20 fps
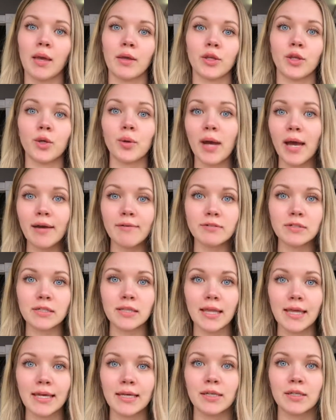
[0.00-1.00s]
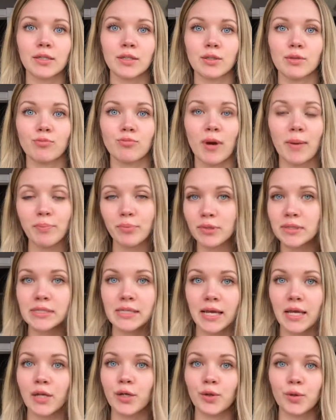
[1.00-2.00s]
you have to like
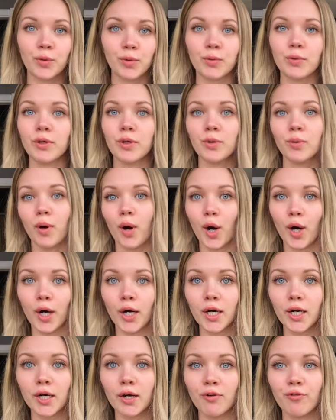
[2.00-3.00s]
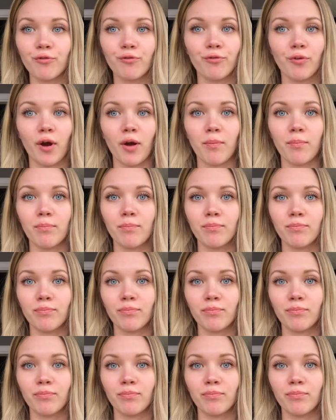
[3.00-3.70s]
represent who you are from